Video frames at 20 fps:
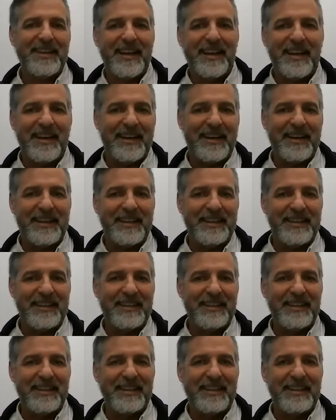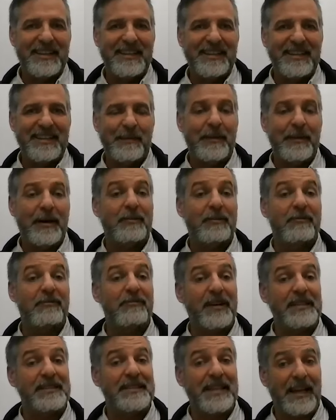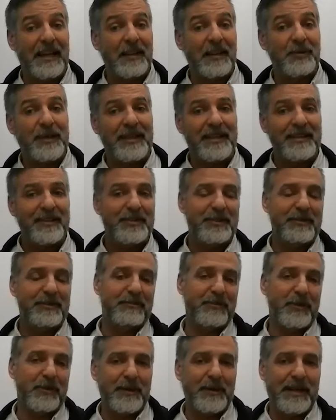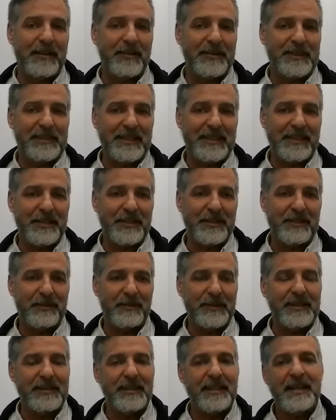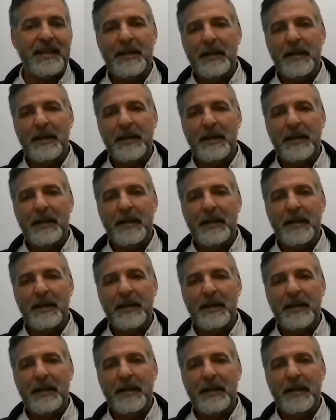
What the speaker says: the amount of funds allocated to affordable housing initiatives, right?